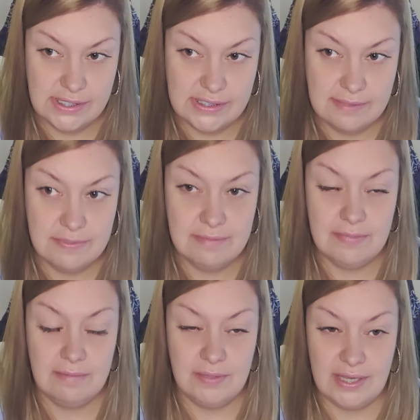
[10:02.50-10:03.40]
is like somebody
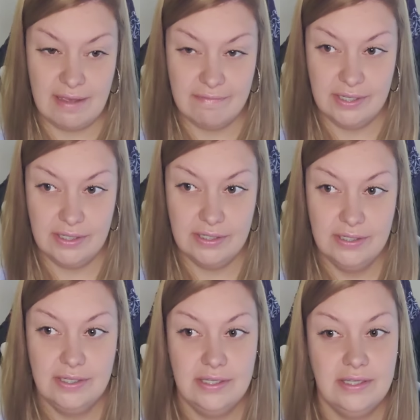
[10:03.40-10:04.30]
may be having
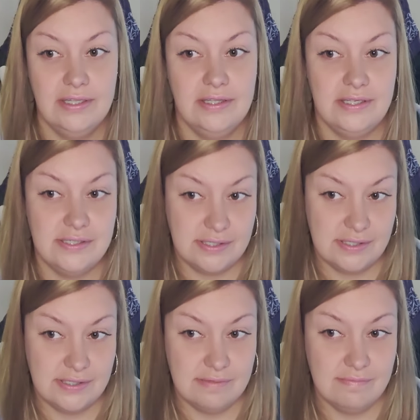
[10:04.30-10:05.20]

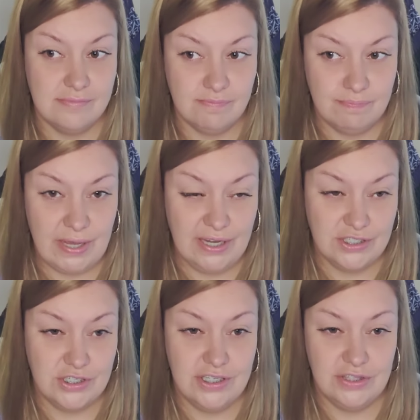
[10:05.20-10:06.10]
these
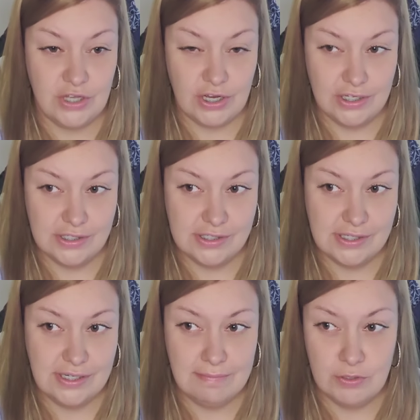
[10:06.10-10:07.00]
passionate thoughts
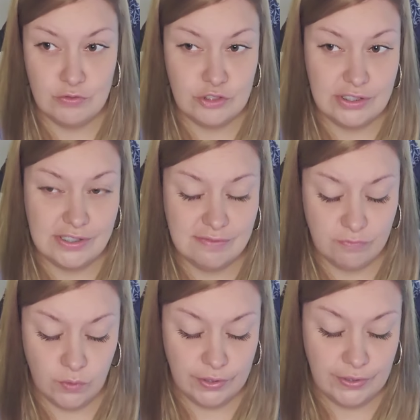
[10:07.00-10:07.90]
and emotions
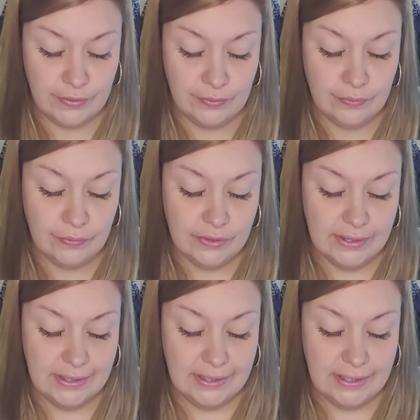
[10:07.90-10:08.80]
for you,
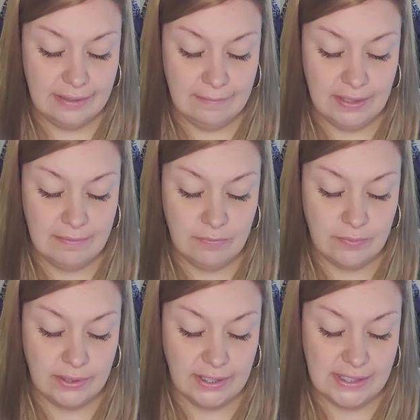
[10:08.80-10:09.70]
and maybe
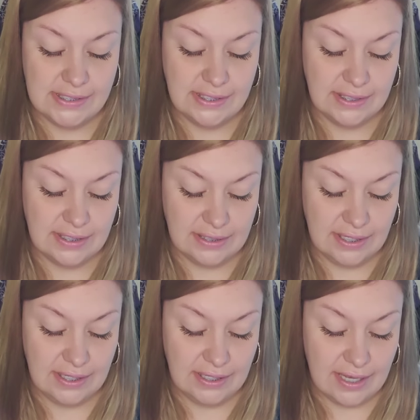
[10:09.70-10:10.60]
realizing that
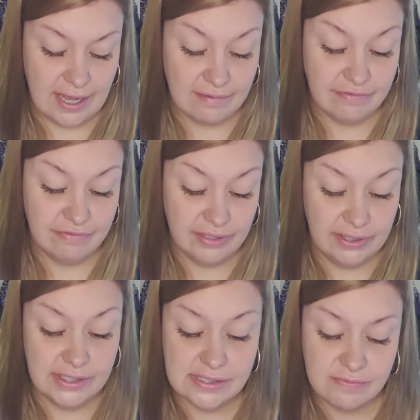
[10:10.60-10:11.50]
they have
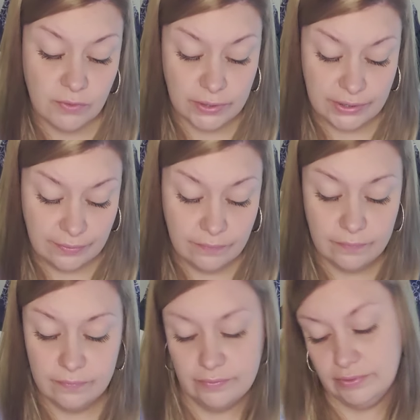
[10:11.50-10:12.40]
feelings for you,